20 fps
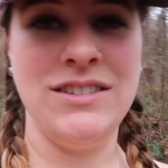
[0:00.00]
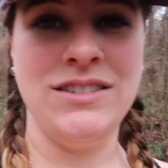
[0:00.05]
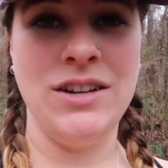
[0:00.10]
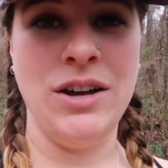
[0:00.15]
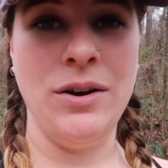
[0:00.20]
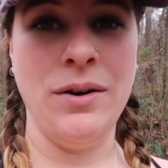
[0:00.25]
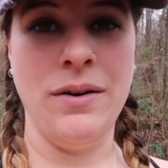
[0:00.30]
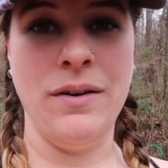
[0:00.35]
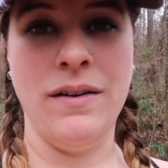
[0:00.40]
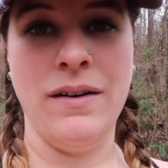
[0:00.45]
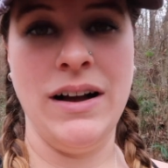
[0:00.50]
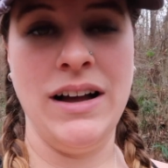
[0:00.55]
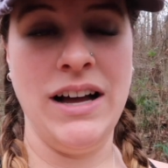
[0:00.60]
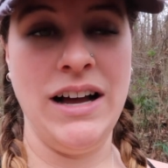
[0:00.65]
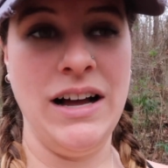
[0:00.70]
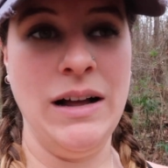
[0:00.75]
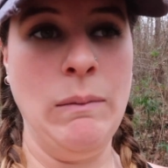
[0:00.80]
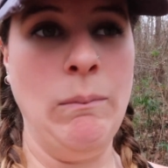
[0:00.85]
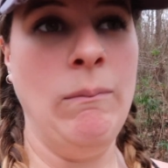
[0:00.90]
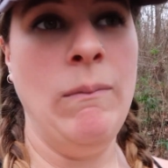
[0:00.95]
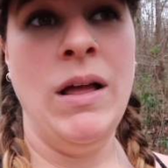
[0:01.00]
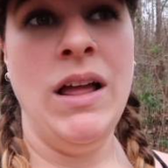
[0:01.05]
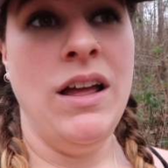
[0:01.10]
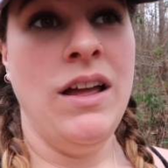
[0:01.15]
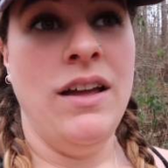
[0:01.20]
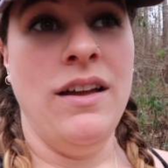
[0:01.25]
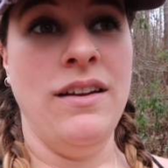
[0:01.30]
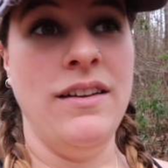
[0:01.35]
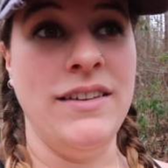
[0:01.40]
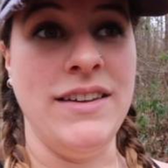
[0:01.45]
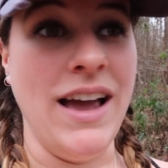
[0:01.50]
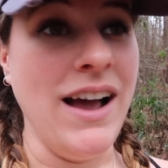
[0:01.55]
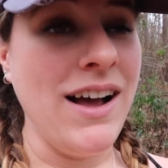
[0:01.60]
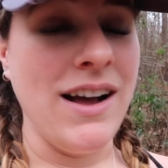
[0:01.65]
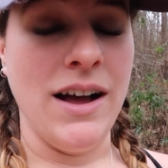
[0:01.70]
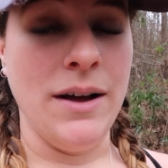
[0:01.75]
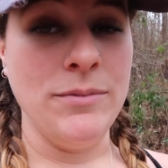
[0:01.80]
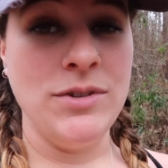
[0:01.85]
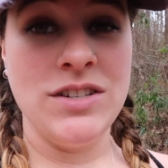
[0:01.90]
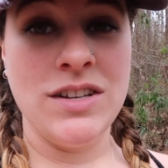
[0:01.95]
So
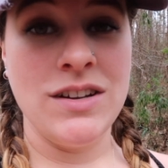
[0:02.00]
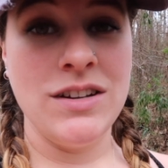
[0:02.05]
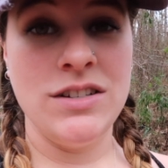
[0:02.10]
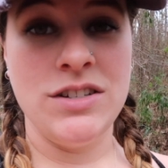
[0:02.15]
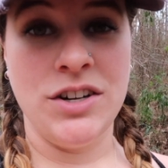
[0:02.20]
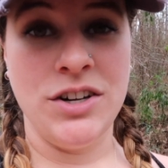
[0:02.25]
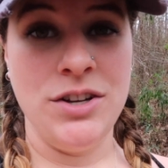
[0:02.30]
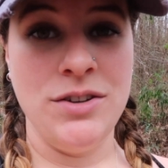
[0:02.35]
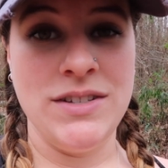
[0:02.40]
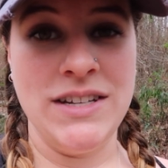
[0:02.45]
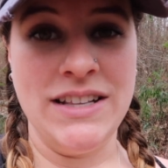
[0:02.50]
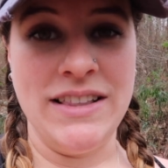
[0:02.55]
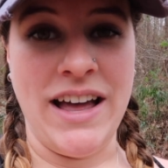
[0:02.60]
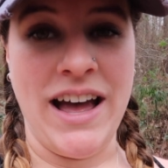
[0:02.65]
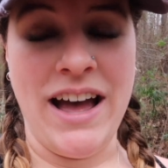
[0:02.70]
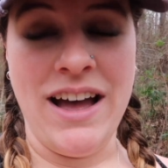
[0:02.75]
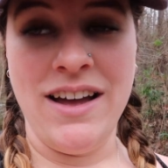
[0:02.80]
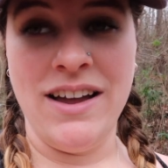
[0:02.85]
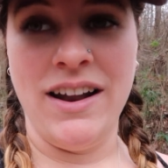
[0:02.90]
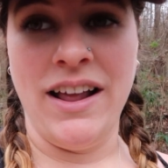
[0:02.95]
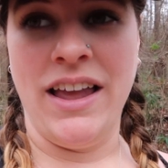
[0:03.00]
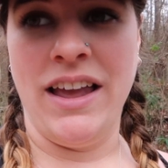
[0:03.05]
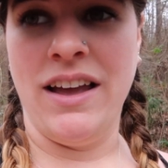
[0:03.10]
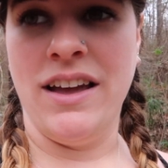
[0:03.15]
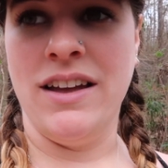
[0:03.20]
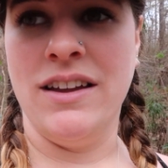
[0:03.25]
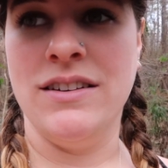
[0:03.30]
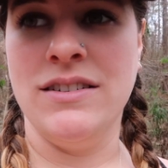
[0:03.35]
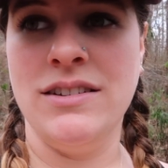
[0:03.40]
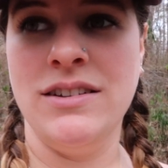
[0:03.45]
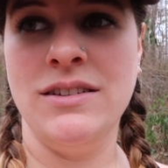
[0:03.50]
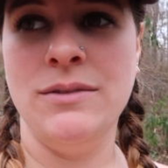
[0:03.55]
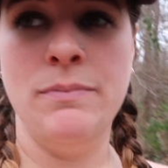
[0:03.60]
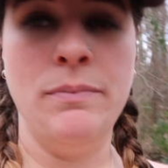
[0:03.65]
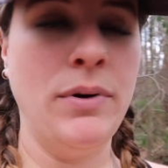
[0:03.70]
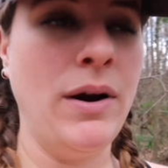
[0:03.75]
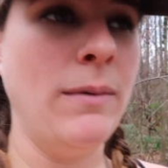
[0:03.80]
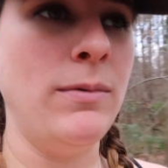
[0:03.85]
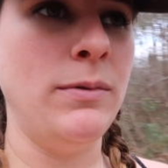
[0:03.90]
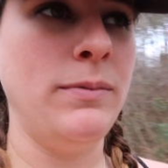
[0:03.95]
yeah, I'm just gonna start using that and
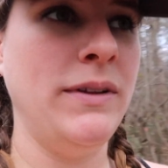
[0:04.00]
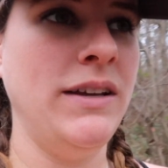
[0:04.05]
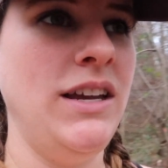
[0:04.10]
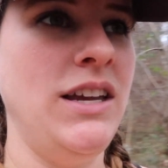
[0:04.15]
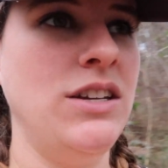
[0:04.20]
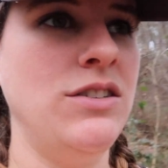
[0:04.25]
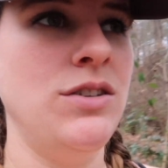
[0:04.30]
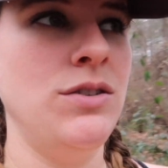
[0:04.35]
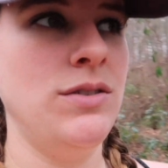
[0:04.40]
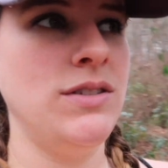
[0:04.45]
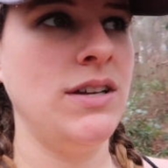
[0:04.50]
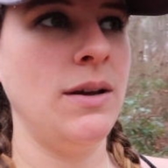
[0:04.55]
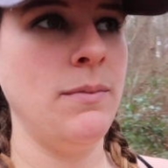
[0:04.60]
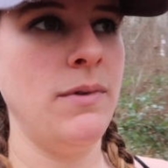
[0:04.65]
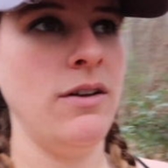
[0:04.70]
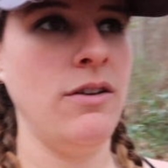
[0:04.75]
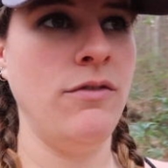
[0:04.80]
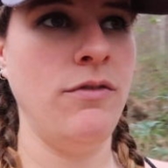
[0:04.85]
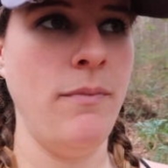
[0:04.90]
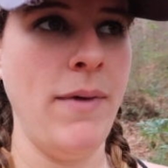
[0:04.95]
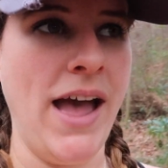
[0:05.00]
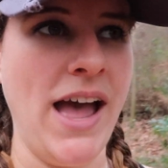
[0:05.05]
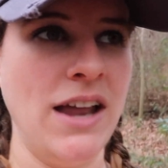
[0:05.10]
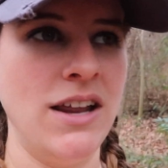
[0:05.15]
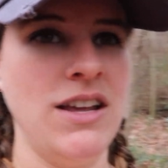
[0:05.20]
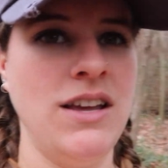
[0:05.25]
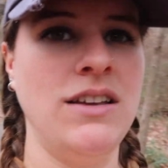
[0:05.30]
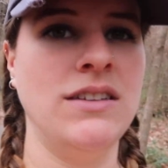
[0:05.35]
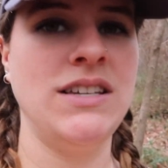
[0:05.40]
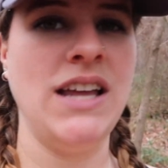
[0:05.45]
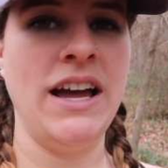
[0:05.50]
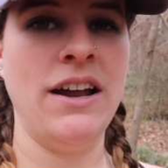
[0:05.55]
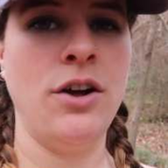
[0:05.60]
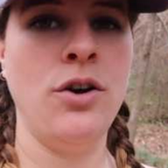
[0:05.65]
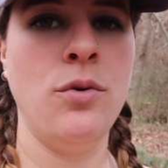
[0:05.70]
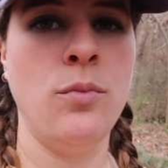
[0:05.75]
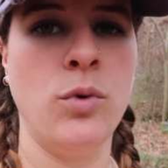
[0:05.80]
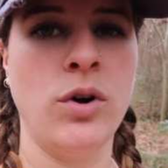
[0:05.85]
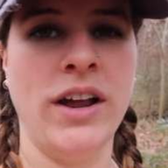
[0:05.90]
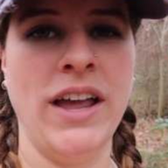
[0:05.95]
probably do some of Maddie's
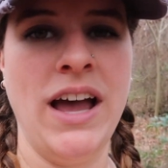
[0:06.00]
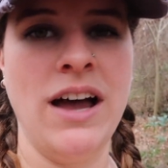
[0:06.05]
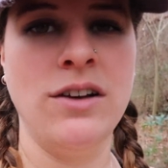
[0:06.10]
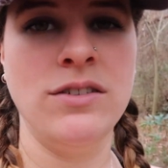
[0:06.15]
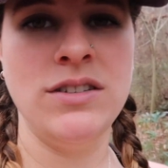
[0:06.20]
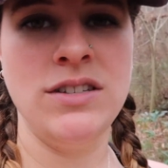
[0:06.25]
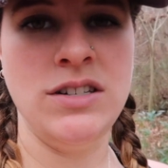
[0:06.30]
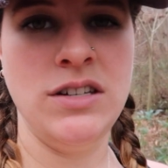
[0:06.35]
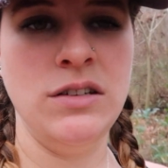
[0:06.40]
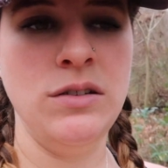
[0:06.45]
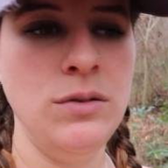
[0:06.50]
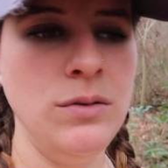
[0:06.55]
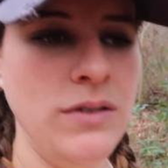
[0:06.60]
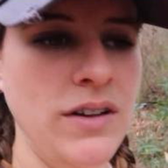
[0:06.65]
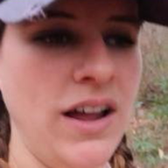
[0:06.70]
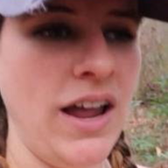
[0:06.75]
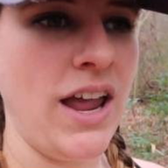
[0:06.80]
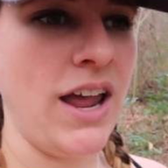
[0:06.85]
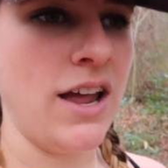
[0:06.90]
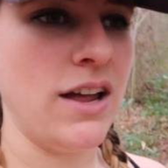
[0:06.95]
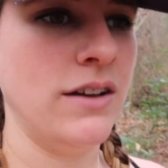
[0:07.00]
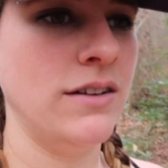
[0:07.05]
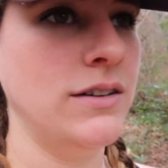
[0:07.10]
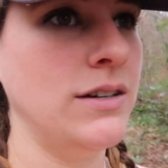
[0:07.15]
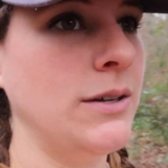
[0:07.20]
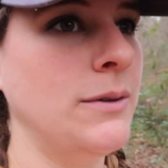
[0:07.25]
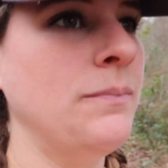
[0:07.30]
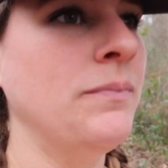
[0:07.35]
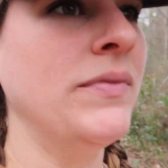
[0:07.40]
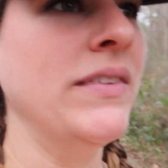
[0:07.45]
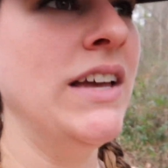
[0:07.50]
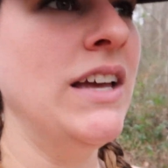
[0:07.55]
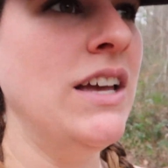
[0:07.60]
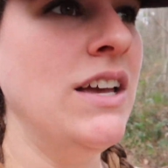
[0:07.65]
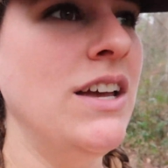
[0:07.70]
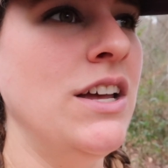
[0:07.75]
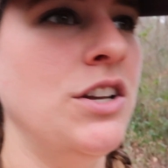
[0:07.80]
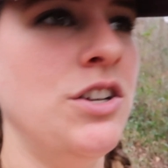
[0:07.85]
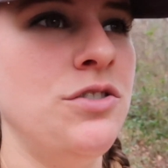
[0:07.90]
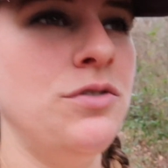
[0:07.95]
at-home workouts too, and
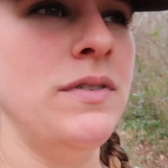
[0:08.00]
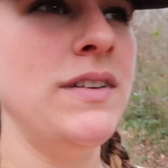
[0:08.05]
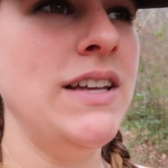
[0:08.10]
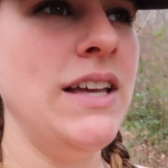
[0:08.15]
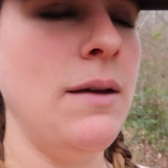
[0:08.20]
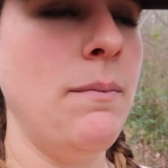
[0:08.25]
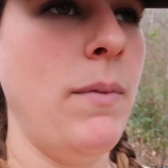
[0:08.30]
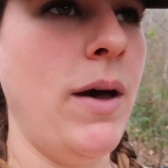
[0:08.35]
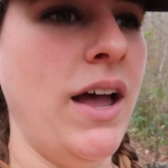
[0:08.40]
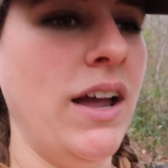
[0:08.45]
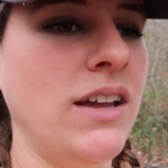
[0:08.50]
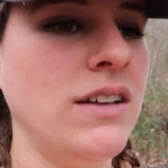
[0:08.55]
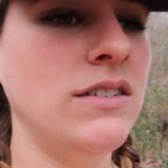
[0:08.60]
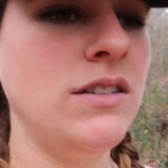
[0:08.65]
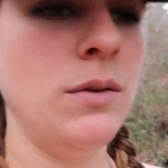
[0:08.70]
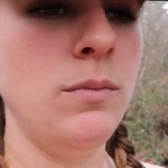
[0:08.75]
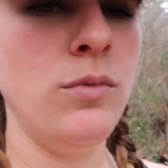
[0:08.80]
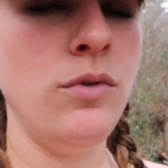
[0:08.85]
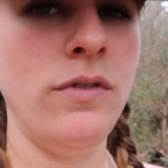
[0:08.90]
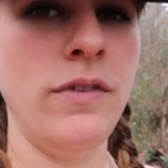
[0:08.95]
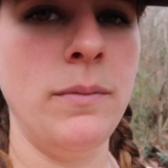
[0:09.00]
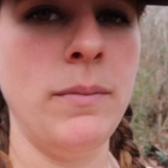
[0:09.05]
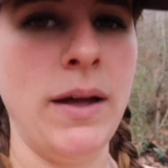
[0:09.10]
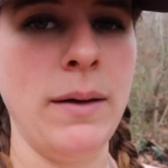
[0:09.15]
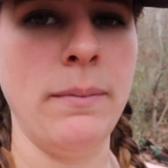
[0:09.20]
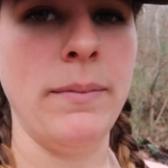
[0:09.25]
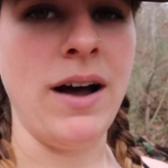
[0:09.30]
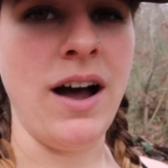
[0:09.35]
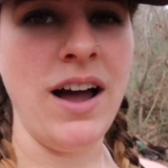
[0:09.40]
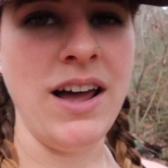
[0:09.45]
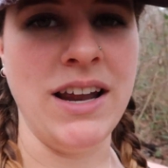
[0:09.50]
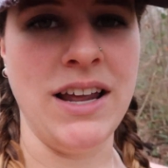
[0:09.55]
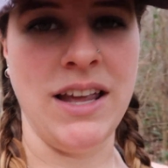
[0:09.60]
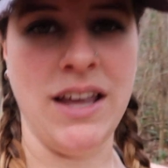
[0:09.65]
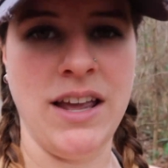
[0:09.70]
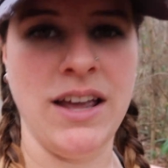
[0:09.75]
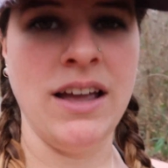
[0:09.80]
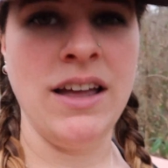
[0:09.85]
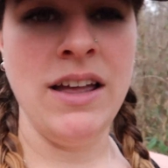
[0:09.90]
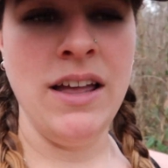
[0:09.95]
just really get back into moving my
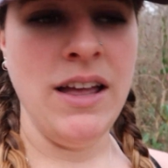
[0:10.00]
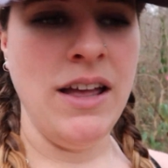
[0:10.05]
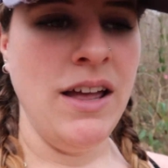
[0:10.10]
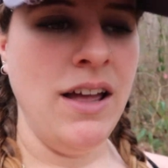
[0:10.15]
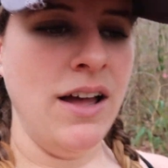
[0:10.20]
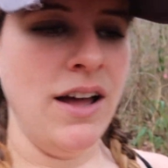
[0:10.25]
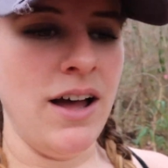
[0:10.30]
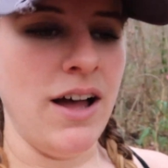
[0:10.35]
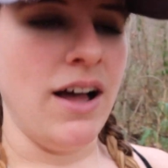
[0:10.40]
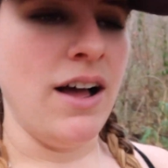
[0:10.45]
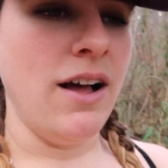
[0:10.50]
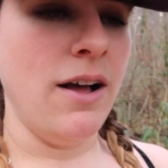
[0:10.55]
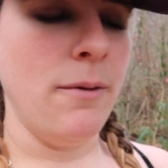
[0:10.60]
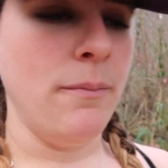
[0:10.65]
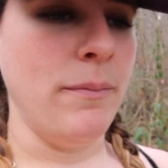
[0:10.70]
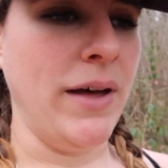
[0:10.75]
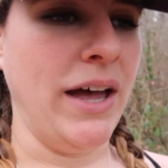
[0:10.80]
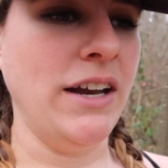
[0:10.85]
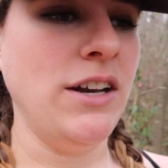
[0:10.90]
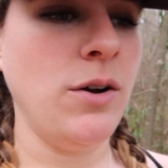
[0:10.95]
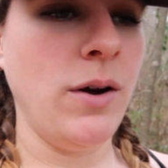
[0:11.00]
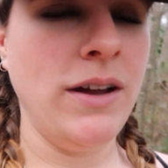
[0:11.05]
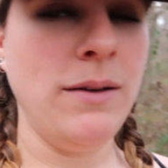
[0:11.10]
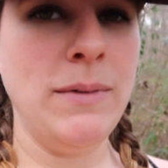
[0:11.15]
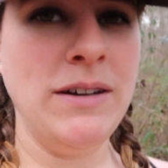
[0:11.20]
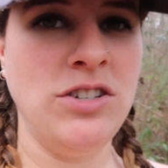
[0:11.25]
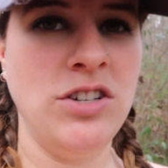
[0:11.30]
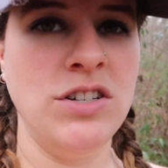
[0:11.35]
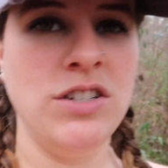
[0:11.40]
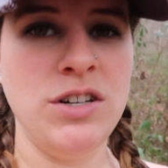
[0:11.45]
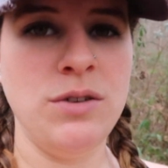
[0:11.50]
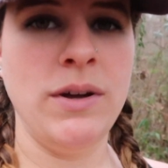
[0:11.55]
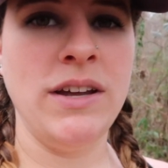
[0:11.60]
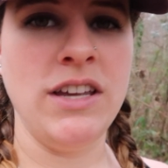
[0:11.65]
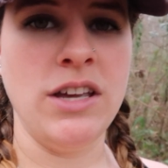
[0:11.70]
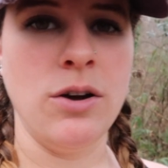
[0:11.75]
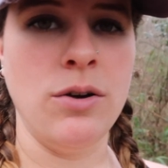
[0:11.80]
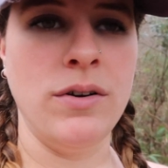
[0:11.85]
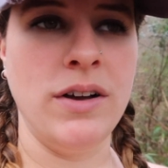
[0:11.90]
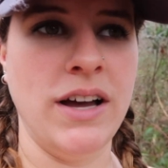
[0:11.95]
body. I know I'd mentioned
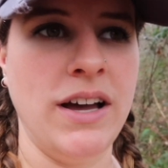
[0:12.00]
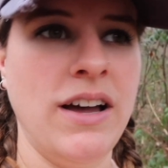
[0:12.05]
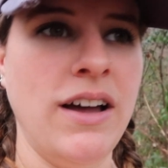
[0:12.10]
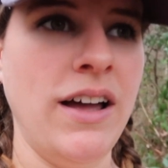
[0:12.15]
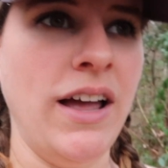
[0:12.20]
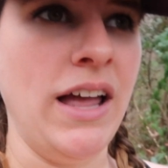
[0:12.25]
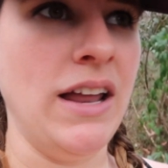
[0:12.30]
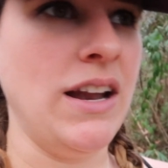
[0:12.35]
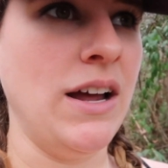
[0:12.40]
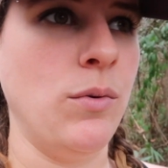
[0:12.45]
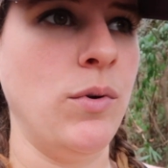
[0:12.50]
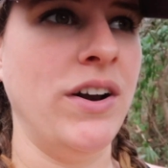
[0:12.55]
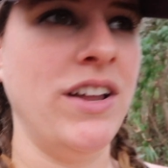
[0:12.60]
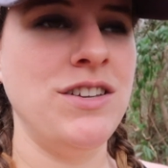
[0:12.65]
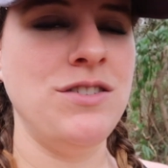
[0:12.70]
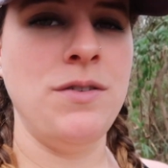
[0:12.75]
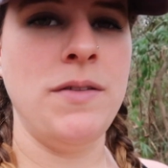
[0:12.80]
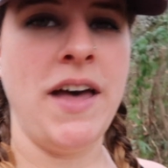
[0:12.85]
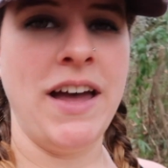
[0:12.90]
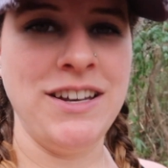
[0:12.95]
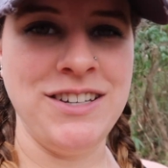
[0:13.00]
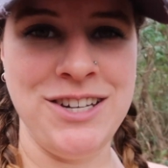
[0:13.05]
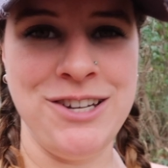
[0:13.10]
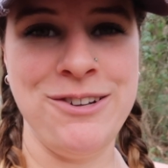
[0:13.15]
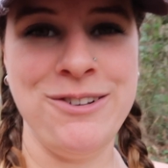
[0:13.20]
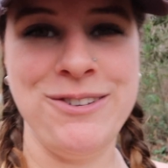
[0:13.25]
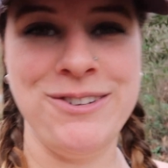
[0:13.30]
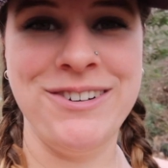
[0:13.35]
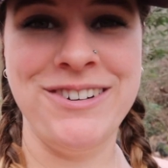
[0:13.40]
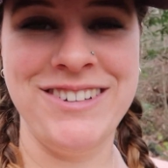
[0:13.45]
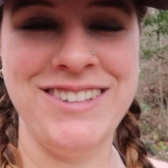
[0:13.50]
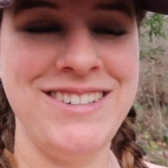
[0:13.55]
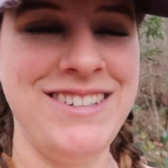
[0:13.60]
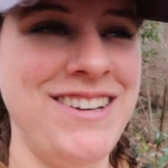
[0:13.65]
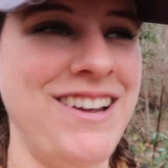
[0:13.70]
doing yoga, and I want to do that too.